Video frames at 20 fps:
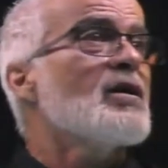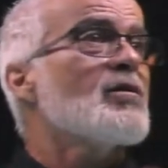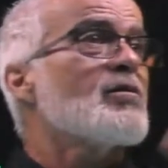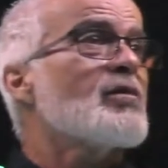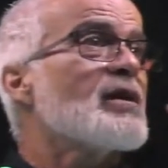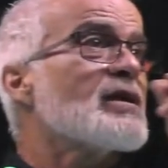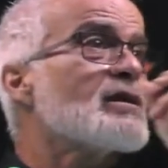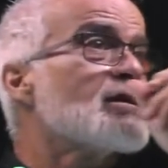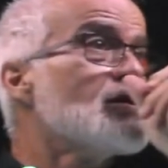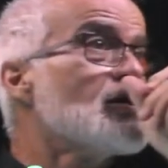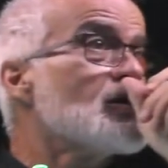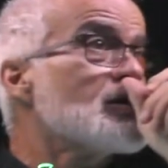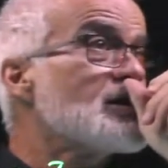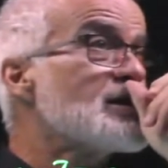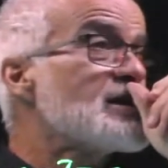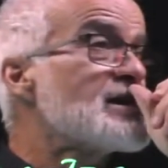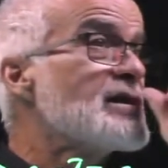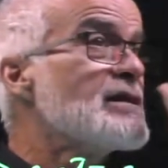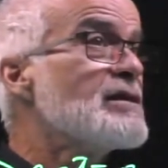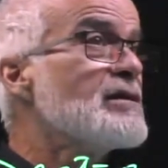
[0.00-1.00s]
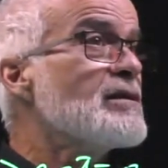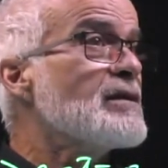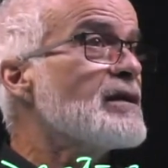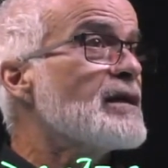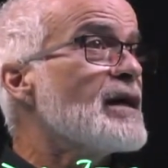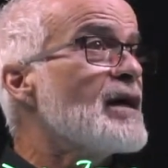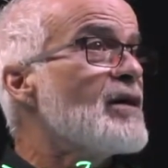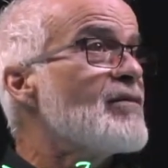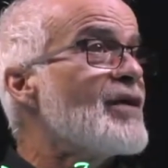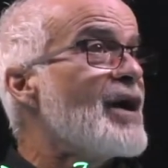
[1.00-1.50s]
But notice here I
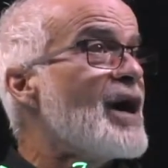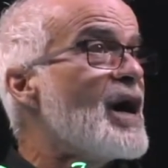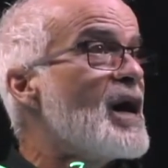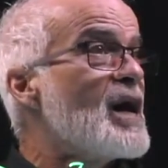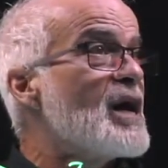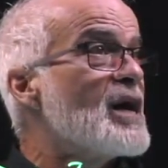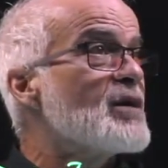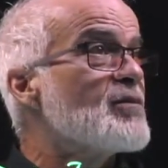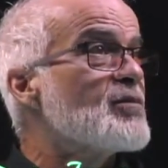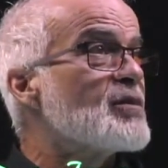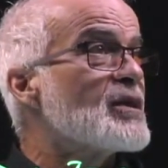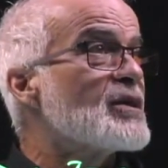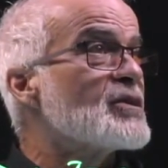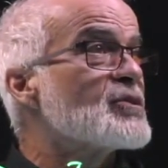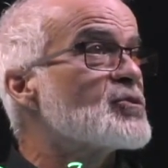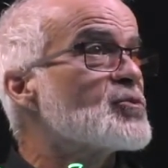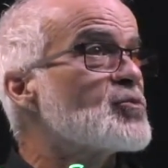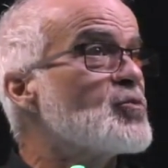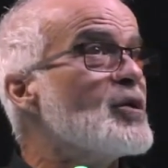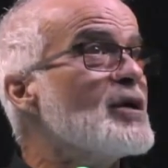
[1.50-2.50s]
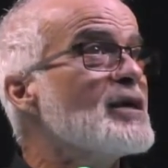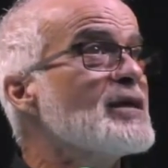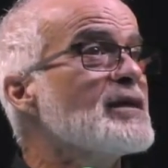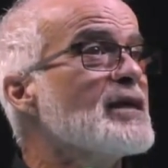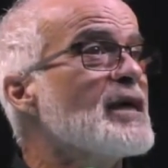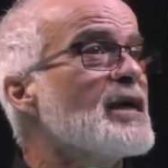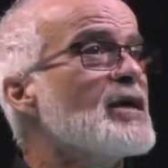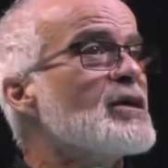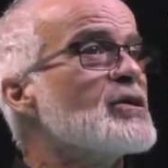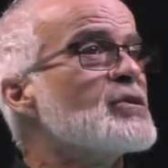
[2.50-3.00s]
have I plus 1,
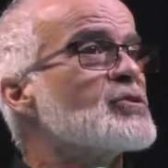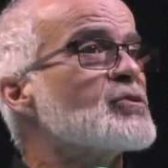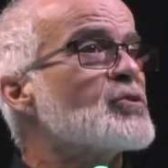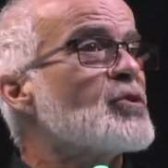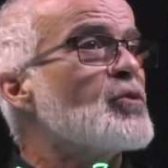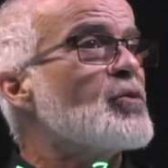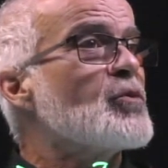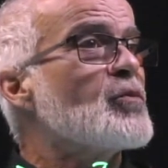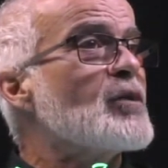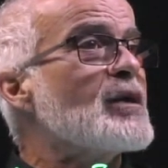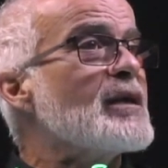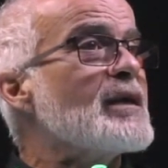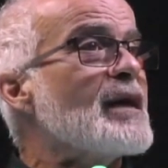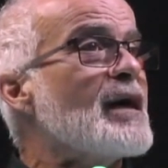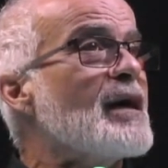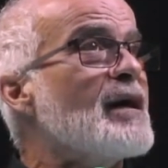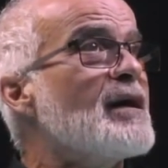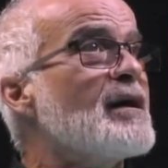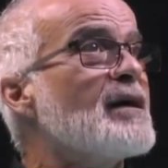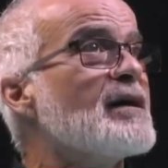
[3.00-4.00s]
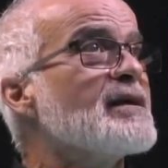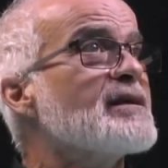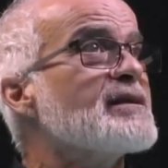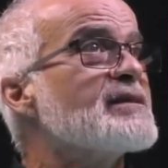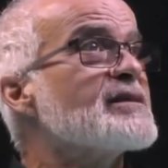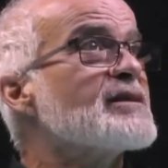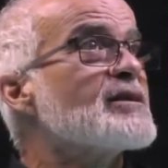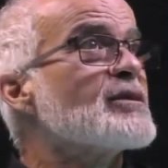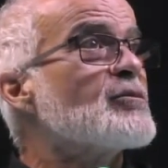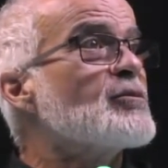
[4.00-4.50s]
so when I is
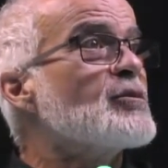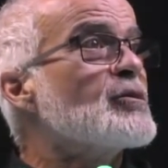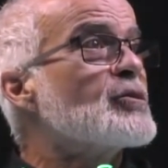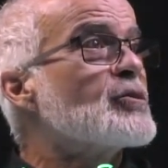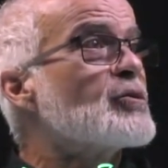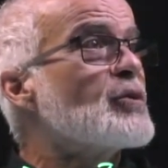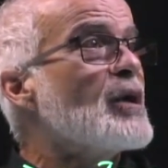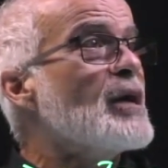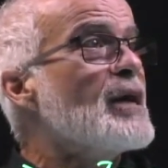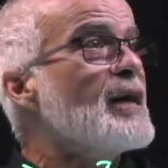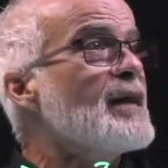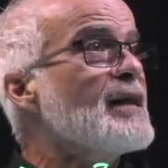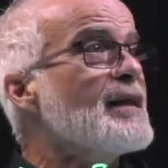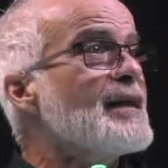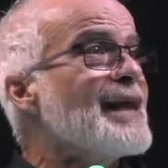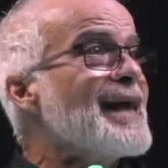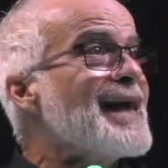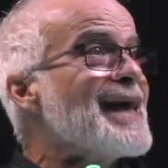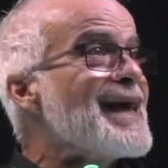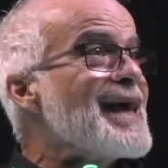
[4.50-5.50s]
equal to L,